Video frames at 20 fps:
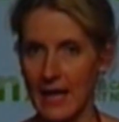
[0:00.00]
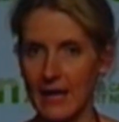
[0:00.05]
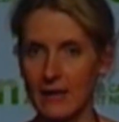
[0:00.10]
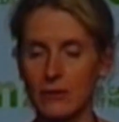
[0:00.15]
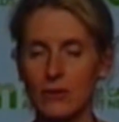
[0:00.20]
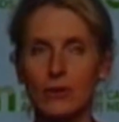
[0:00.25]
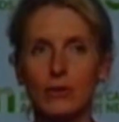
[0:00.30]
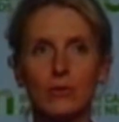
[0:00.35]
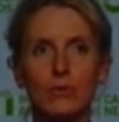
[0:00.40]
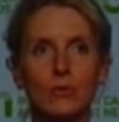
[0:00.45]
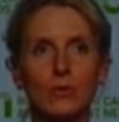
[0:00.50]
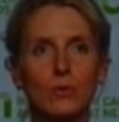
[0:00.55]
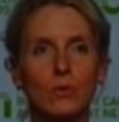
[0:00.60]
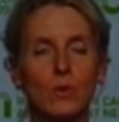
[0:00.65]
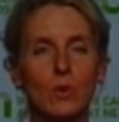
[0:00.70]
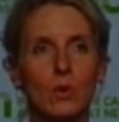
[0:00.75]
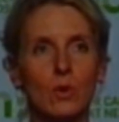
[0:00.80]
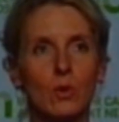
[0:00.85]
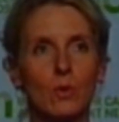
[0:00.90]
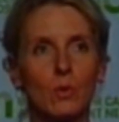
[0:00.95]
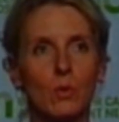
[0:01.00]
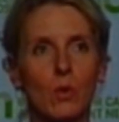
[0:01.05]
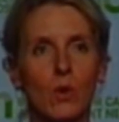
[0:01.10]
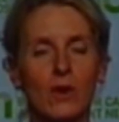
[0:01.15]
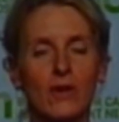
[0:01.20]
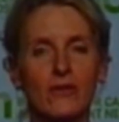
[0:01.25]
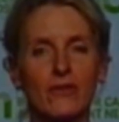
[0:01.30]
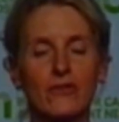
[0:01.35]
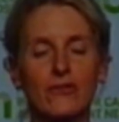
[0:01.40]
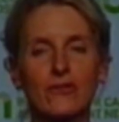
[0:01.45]
and who
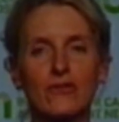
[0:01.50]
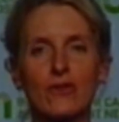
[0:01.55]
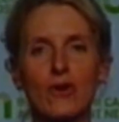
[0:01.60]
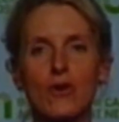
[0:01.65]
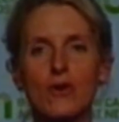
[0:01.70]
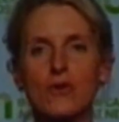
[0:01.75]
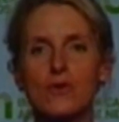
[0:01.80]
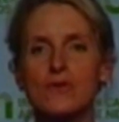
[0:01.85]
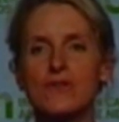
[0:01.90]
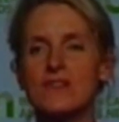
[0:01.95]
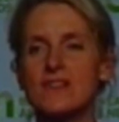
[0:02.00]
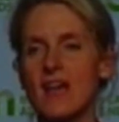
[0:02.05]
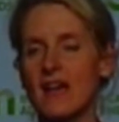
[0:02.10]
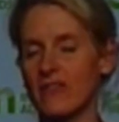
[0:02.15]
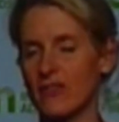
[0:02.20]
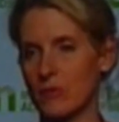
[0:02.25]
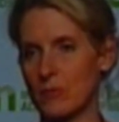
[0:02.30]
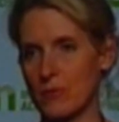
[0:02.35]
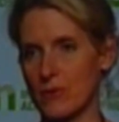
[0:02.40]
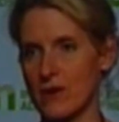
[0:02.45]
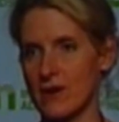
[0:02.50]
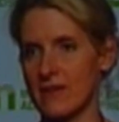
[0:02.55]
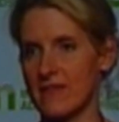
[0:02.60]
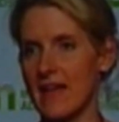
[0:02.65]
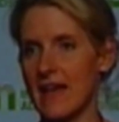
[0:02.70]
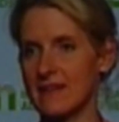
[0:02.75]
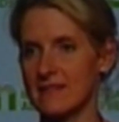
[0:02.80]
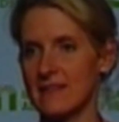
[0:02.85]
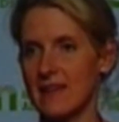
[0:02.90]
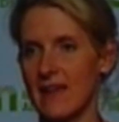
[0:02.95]
was so desperate
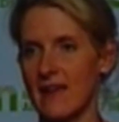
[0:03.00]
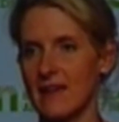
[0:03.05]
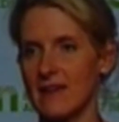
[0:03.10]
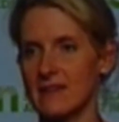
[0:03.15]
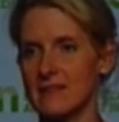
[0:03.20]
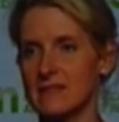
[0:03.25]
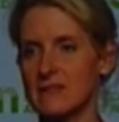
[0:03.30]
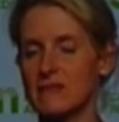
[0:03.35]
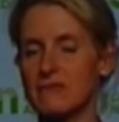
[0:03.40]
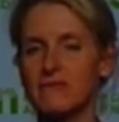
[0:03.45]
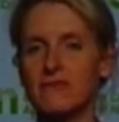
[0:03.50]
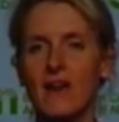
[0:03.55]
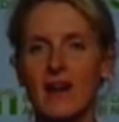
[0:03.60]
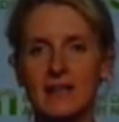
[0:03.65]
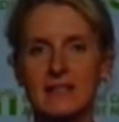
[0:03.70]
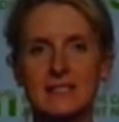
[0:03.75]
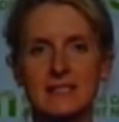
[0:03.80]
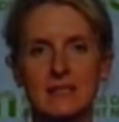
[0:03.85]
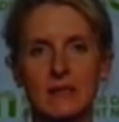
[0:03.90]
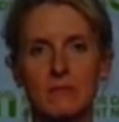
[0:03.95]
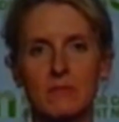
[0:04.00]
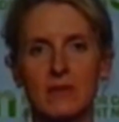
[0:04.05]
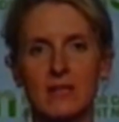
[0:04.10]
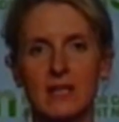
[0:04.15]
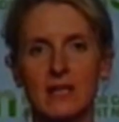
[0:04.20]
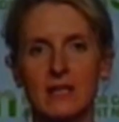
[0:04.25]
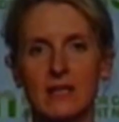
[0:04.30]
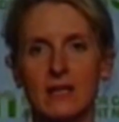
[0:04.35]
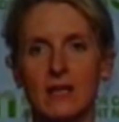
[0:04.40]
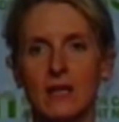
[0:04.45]
that day to find
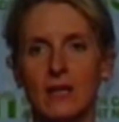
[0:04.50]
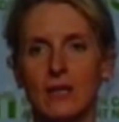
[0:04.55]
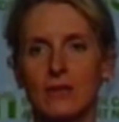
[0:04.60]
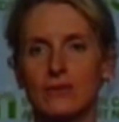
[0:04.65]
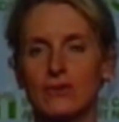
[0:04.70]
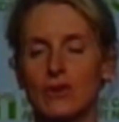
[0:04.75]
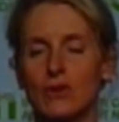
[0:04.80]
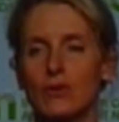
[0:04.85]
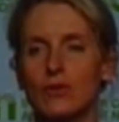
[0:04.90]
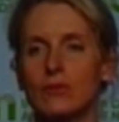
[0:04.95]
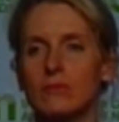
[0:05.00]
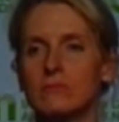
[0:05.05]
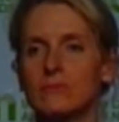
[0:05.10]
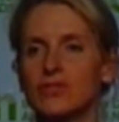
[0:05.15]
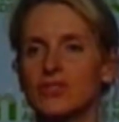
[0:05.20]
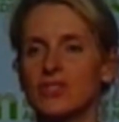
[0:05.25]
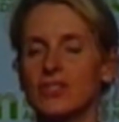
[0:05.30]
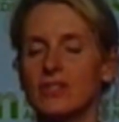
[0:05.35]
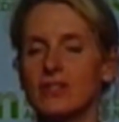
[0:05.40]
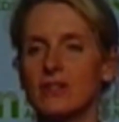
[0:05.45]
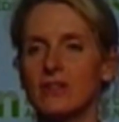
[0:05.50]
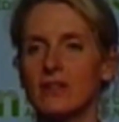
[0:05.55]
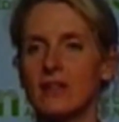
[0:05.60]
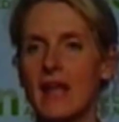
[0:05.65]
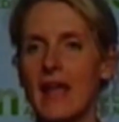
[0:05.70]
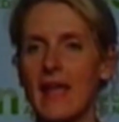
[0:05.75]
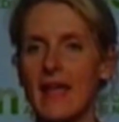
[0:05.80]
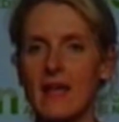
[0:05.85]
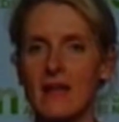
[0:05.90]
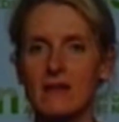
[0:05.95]
somebody to whom she could
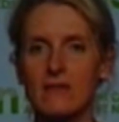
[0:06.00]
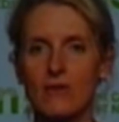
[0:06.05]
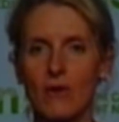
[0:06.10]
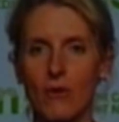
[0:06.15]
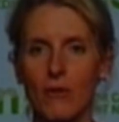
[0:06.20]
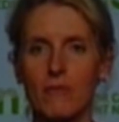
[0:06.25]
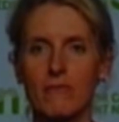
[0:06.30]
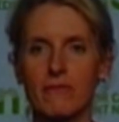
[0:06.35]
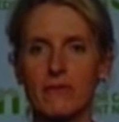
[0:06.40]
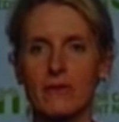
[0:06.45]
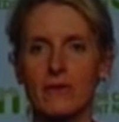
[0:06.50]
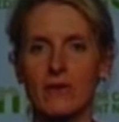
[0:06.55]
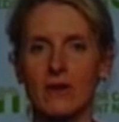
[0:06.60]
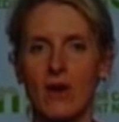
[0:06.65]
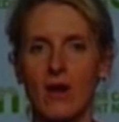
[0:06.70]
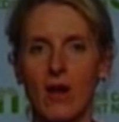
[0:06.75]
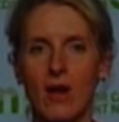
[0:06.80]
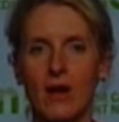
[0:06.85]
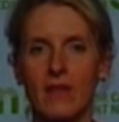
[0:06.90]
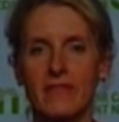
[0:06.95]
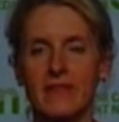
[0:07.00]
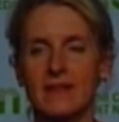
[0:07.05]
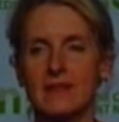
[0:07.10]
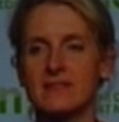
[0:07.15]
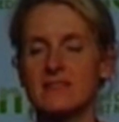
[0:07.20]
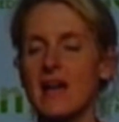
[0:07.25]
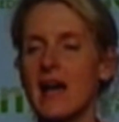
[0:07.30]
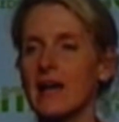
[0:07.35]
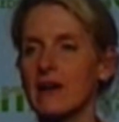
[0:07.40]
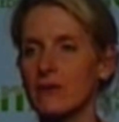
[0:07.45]
hand over the
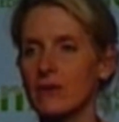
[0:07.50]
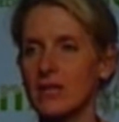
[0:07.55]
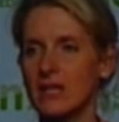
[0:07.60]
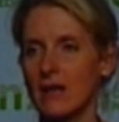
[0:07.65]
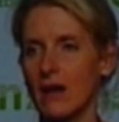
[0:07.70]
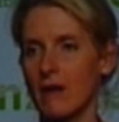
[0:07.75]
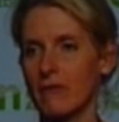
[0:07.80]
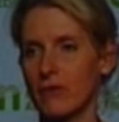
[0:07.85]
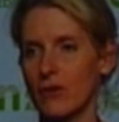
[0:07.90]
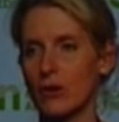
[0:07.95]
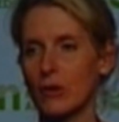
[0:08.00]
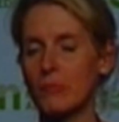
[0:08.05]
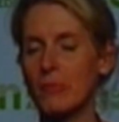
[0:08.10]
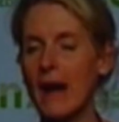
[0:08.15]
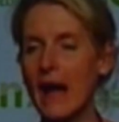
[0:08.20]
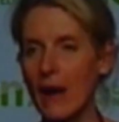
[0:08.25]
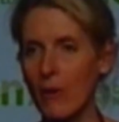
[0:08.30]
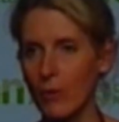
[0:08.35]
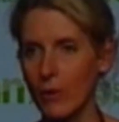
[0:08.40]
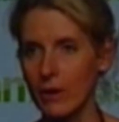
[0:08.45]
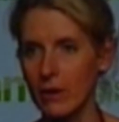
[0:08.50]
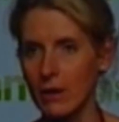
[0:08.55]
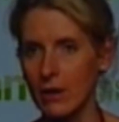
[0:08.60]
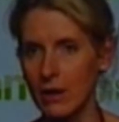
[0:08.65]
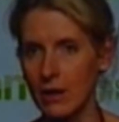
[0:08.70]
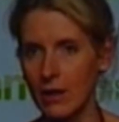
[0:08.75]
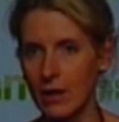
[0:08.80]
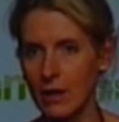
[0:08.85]
entirety of her power